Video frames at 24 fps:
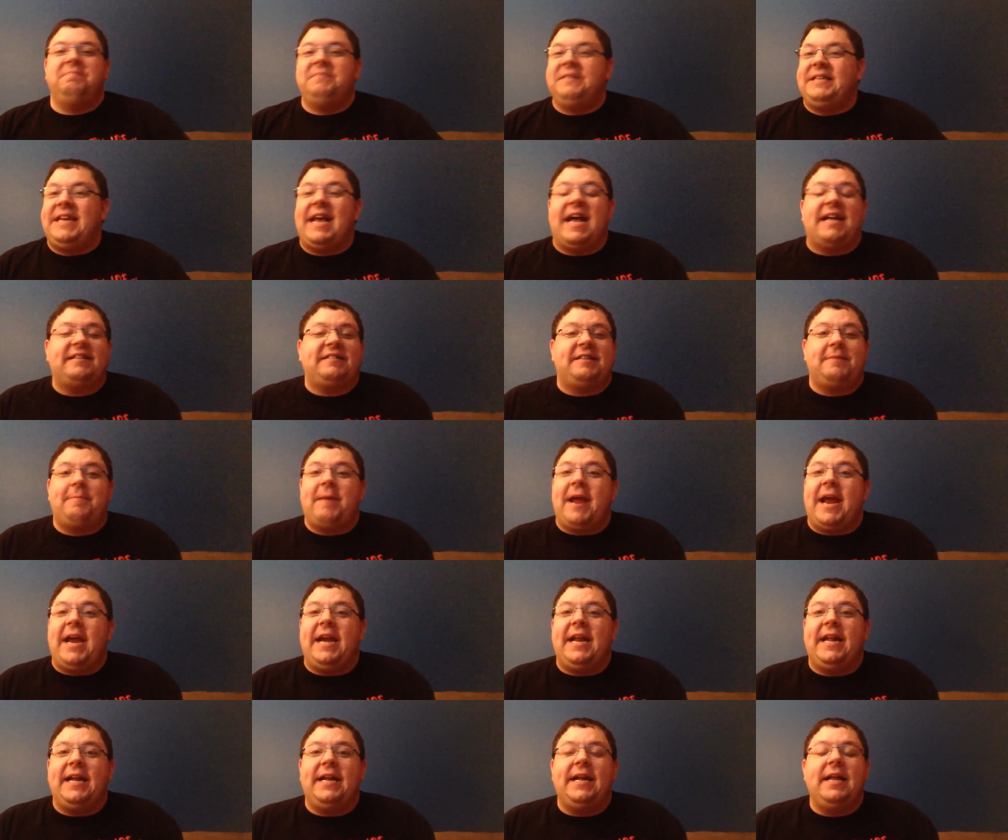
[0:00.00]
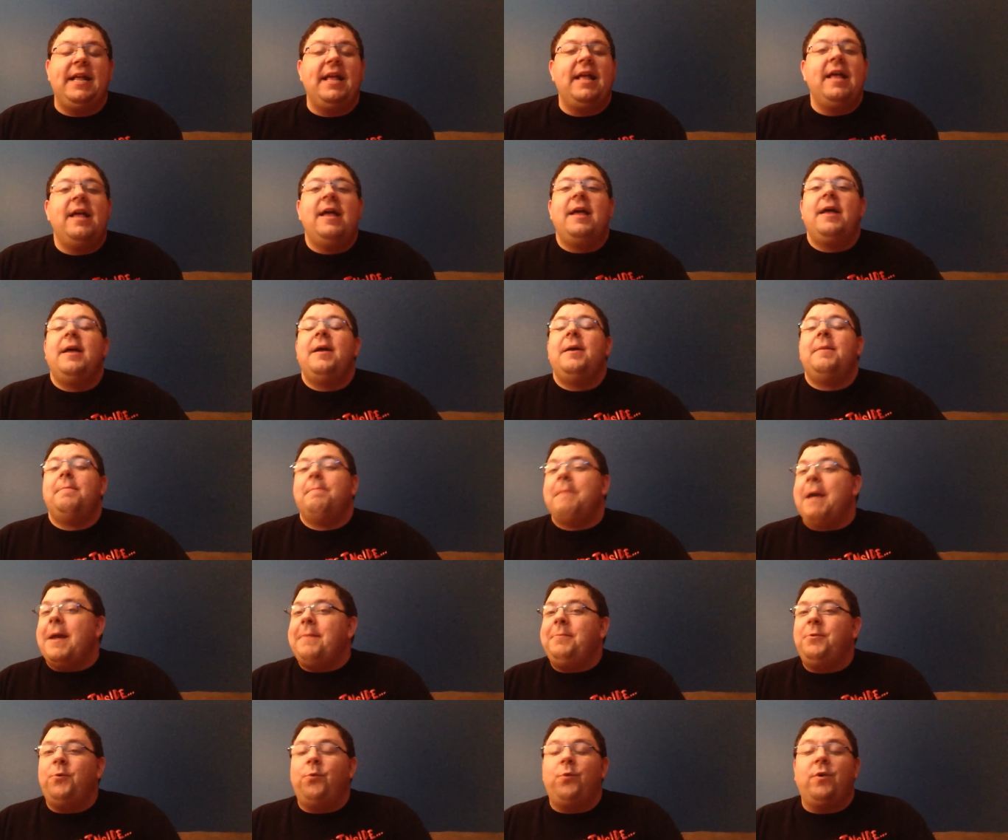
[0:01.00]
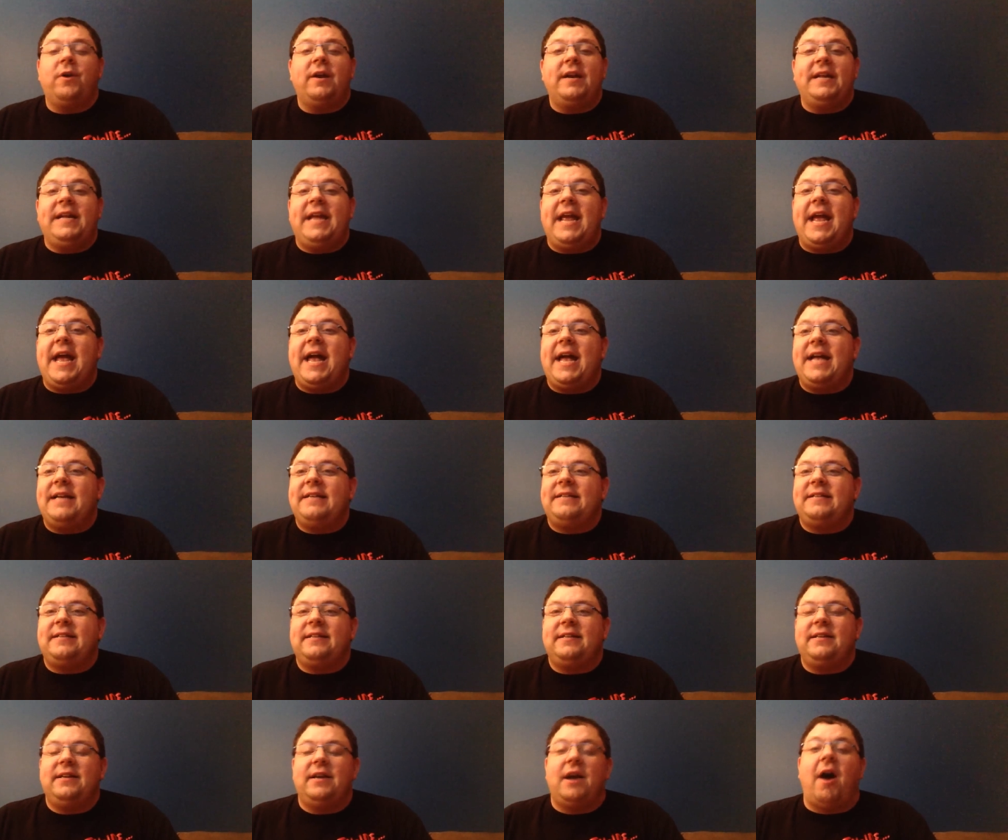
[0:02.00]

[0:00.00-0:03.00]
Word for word: guesstimating, maybe we're going to get...